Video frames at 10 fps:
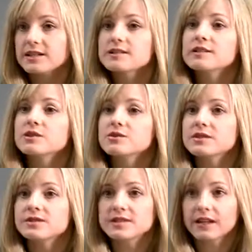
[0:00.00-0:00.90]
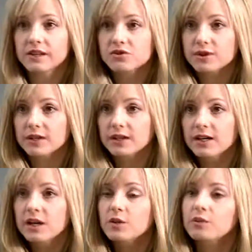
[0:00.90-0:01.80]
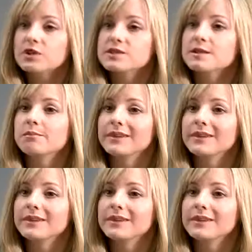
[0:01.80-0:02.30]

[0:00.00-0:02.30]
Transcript: is the use of celadrin, which is a